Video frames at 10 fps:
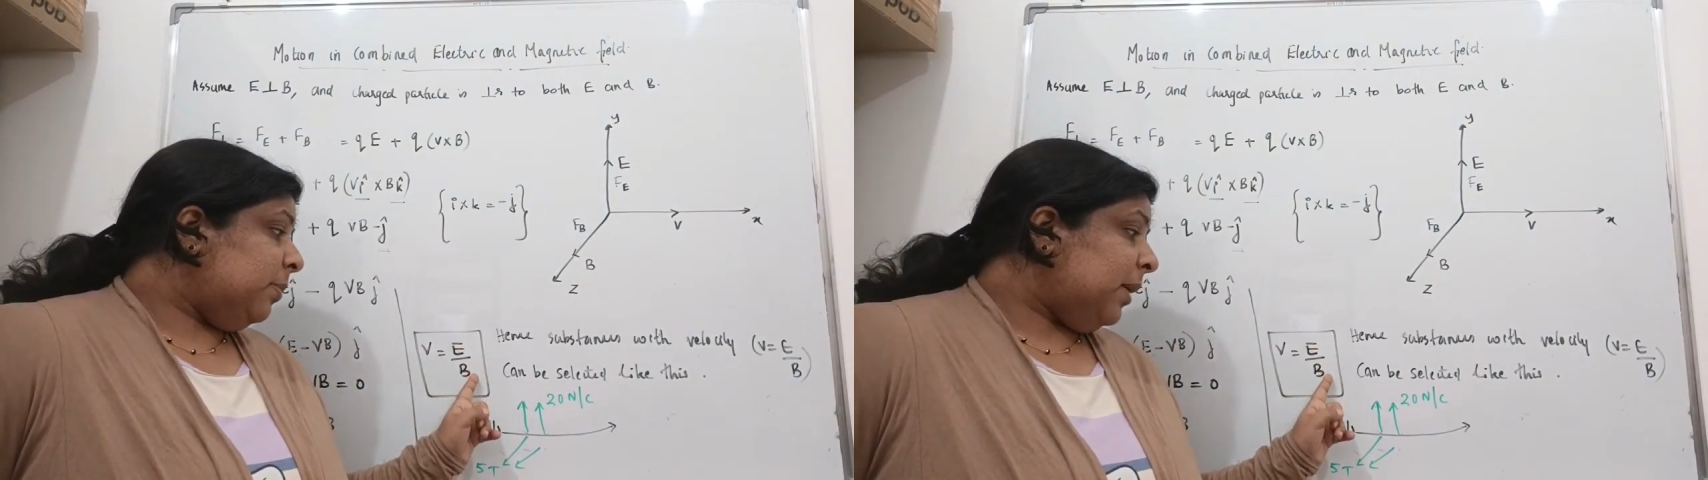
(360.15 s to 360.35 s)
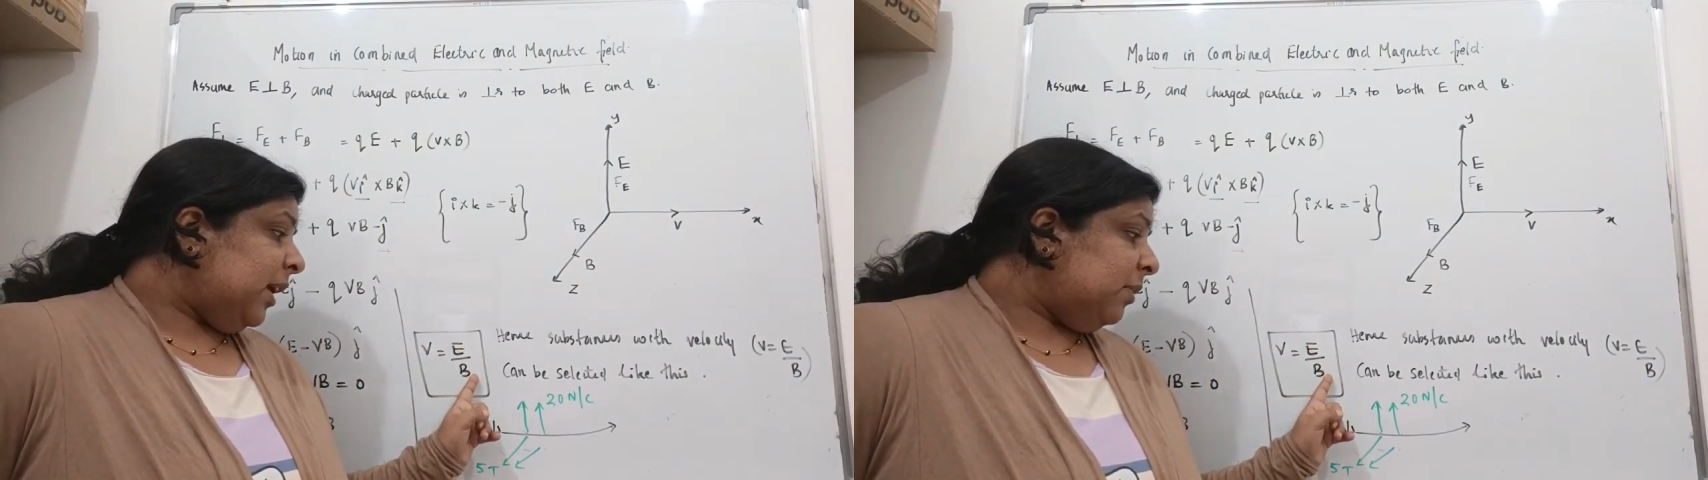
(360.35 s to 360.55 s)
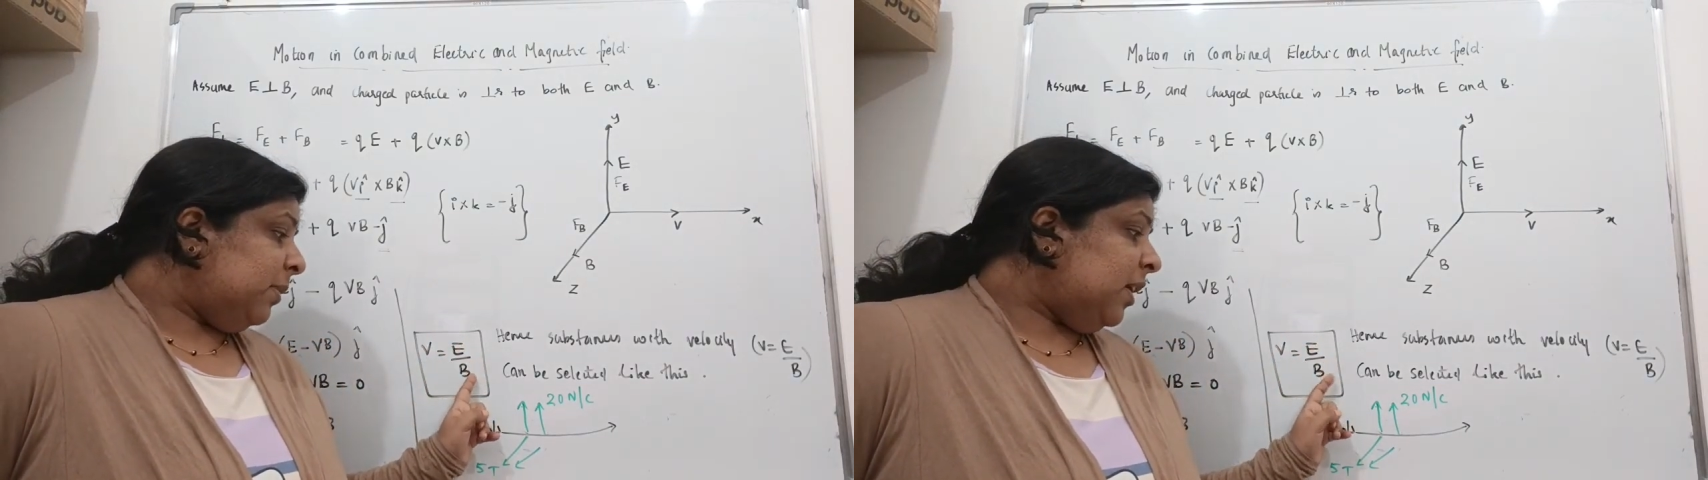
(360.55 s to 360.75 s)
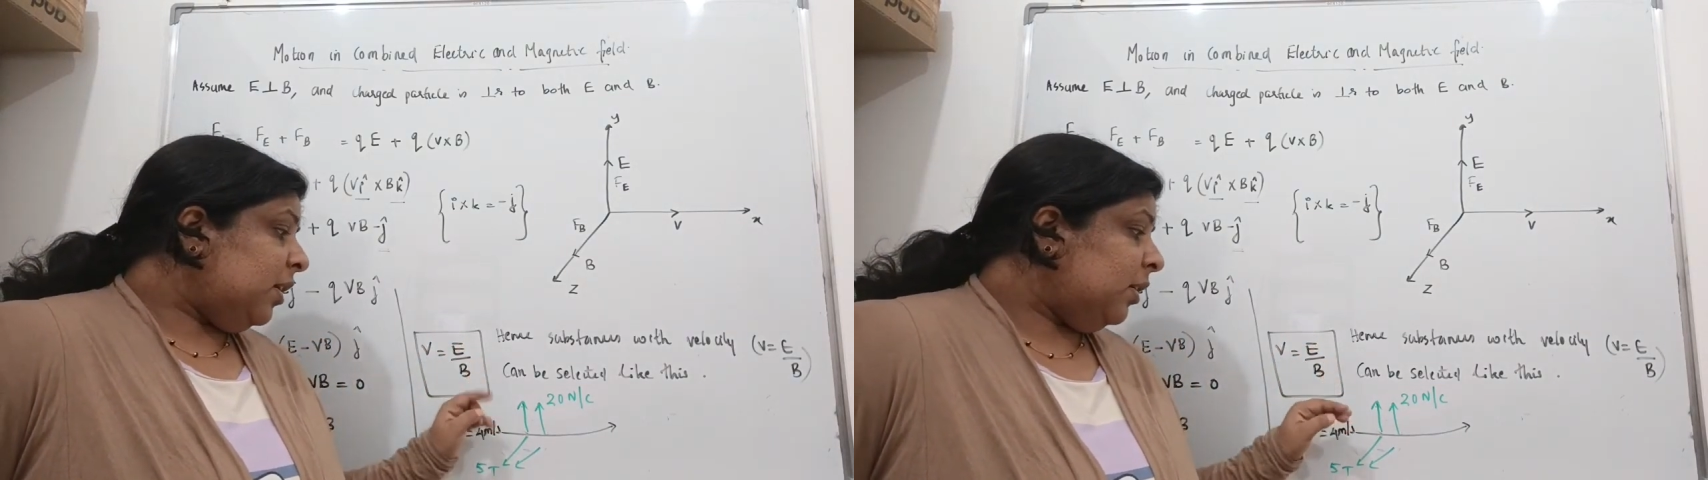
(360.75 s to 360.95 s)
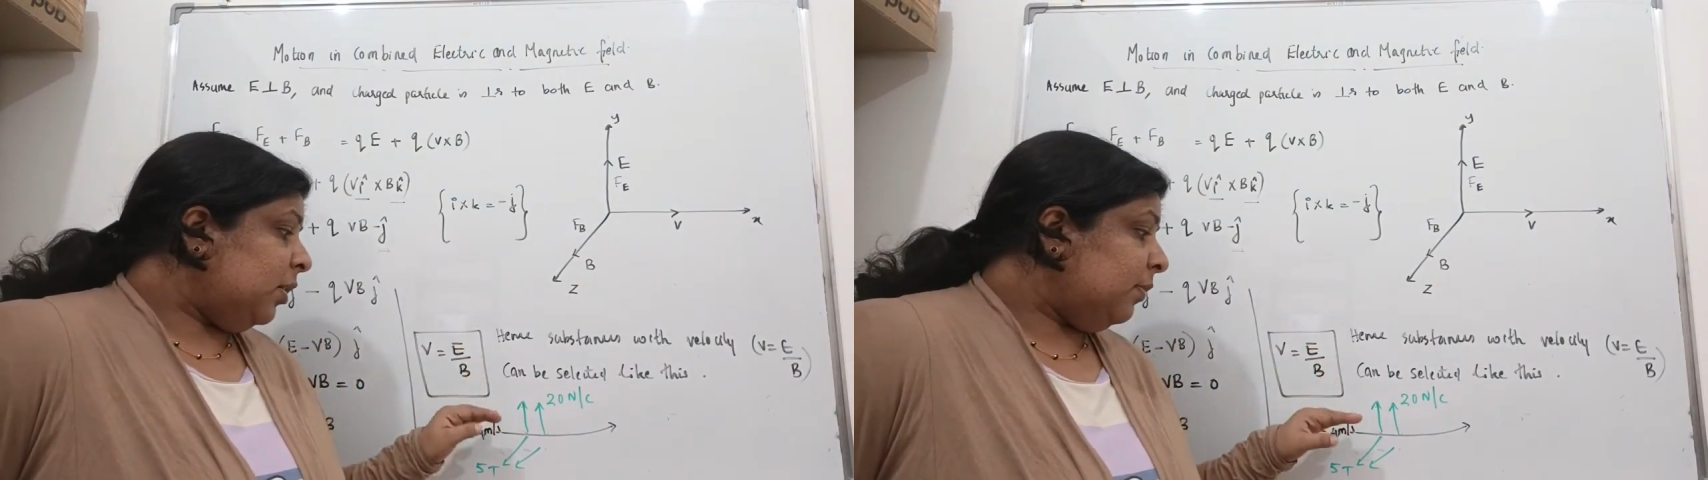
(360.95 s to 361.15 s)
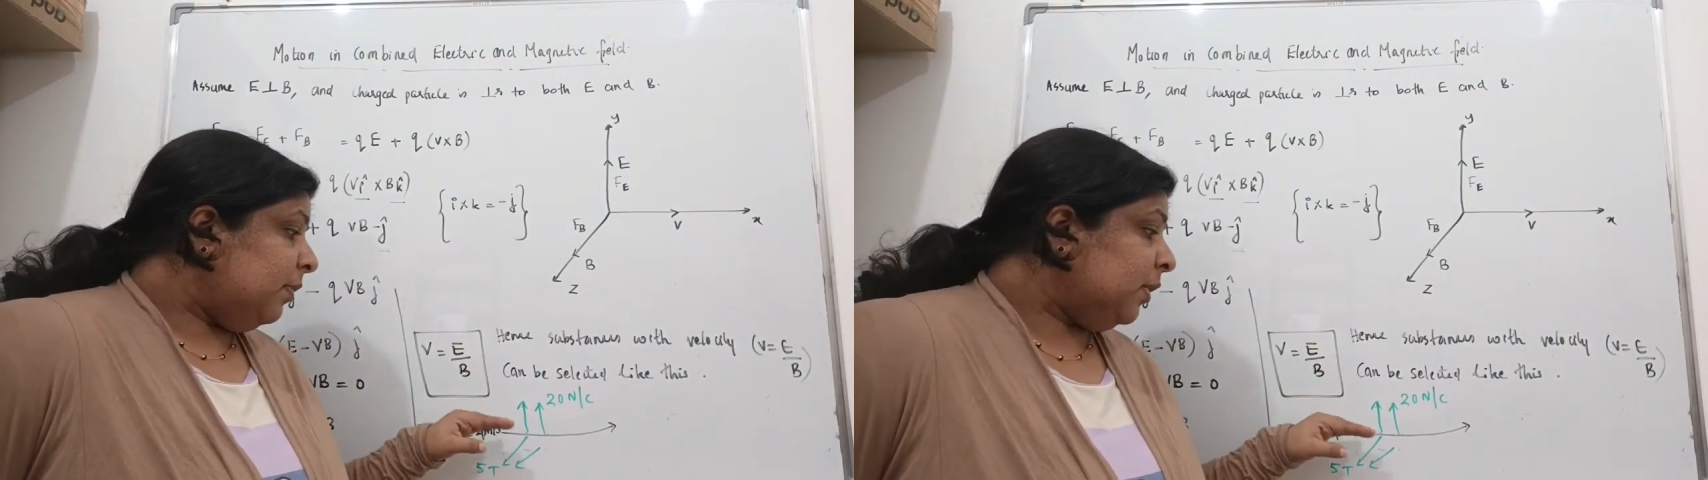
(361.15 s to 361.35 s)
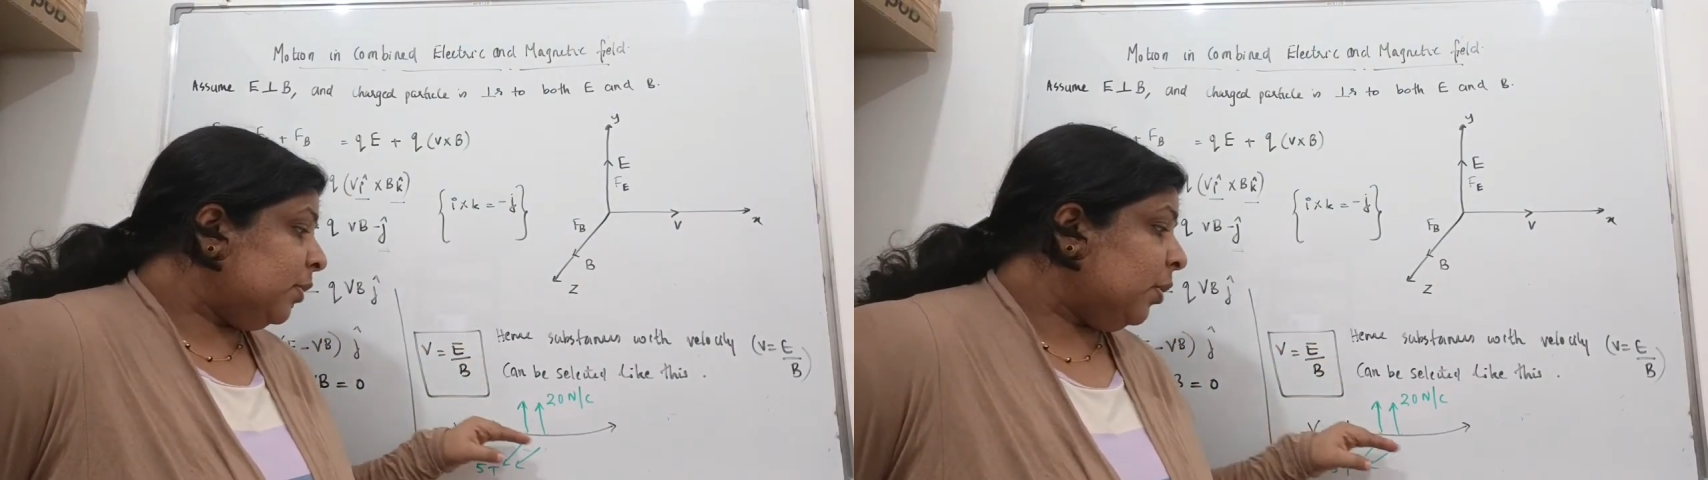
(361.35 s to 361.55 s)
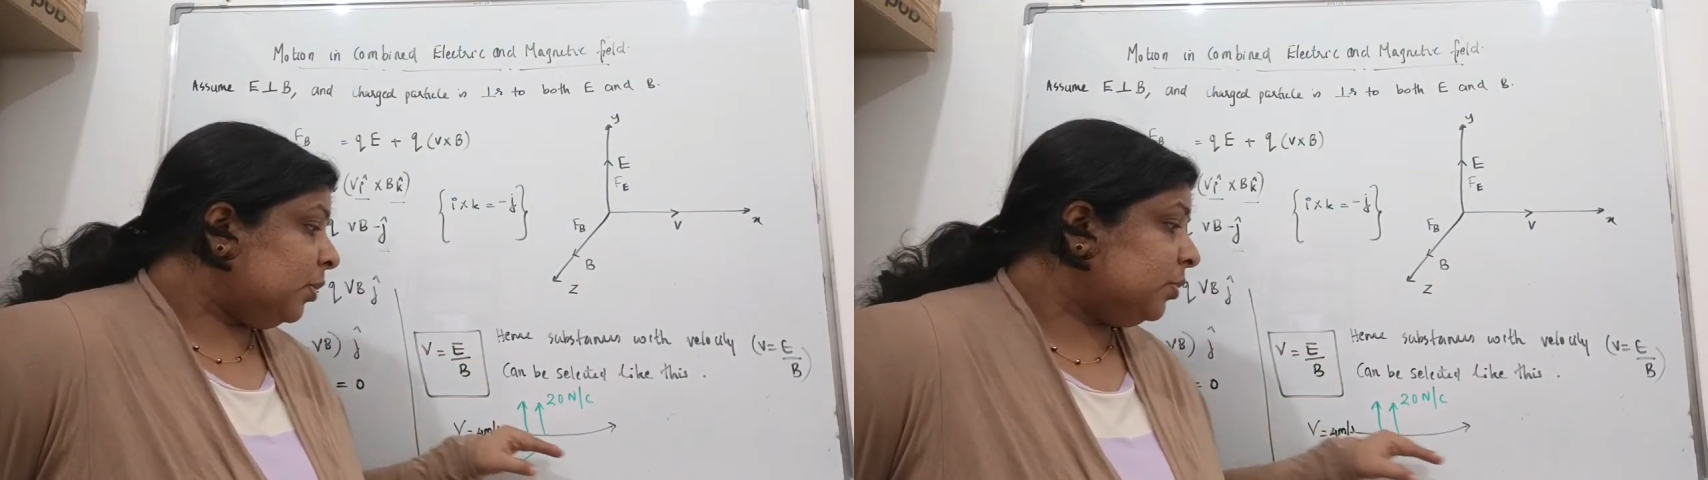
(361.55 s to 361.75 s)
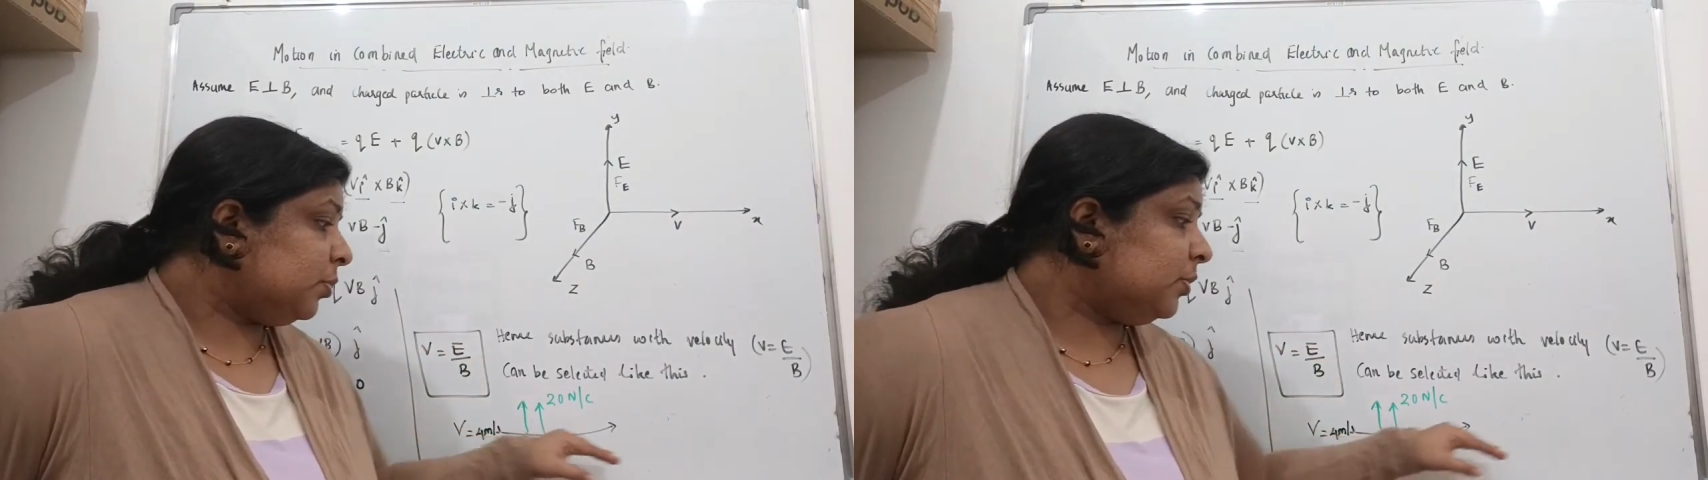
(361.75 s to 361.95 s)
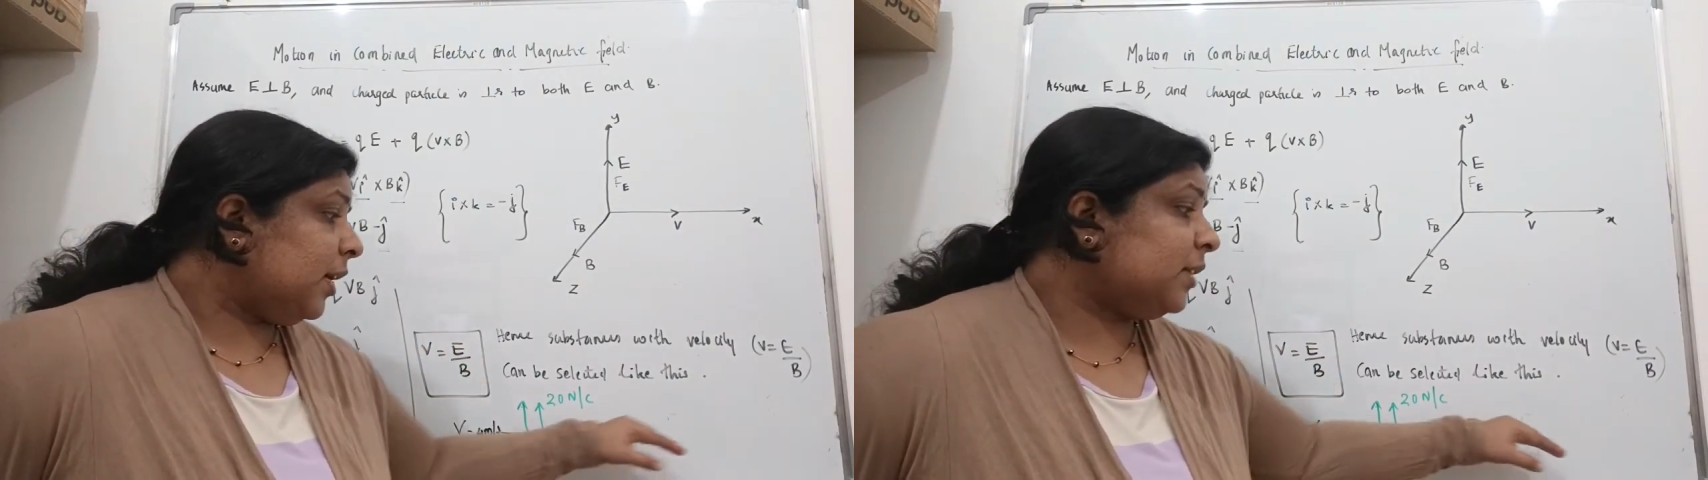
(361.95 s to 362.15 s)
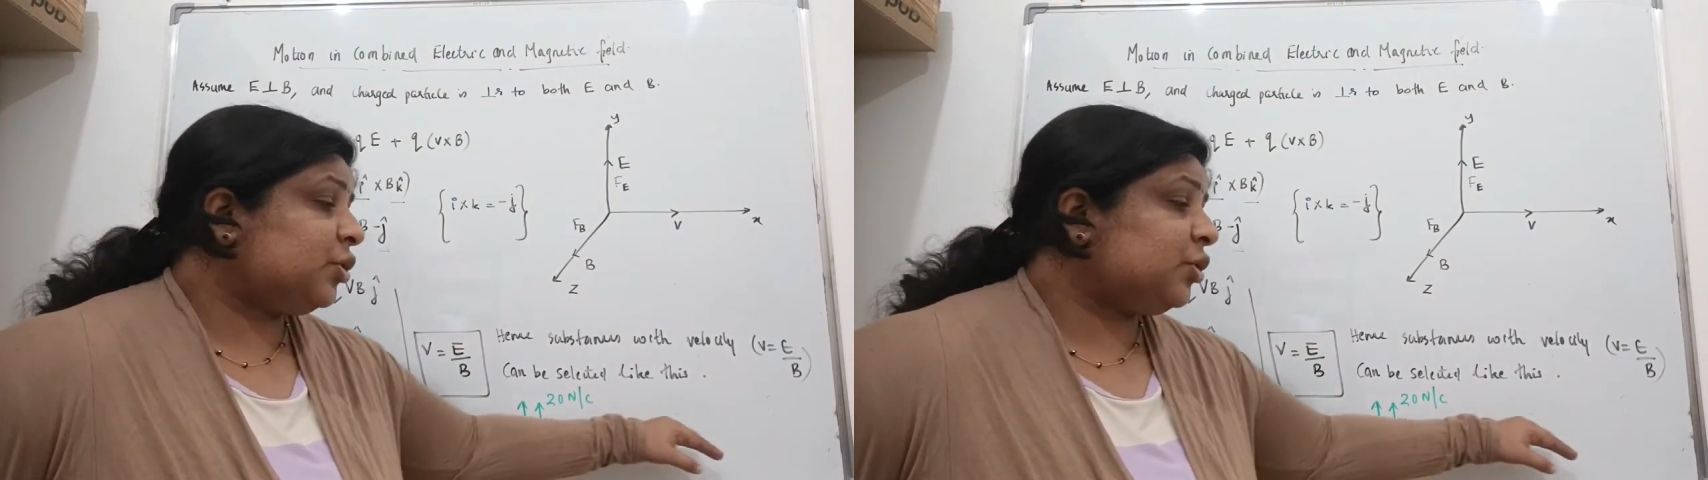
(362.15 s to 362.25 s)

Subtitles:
by B will go through that